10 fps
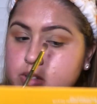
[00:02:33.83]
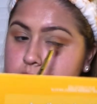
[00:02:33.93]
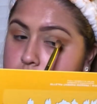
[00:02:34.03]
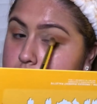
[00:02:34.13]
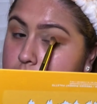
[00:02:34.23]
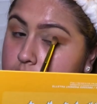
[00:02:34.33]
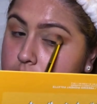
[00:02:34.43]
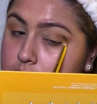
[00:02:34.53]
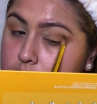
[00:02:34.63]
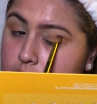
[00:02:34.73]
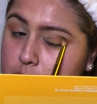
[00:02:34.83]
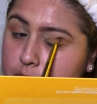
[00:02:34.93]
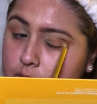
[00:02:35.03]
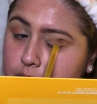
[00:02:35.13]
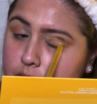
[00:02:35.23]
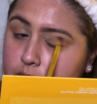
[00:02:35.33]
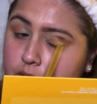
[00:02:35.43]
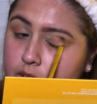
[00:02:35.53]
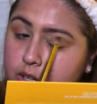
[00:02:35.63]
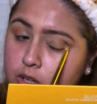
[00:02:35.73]
since I am a little
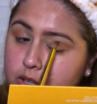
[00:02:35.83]
darker.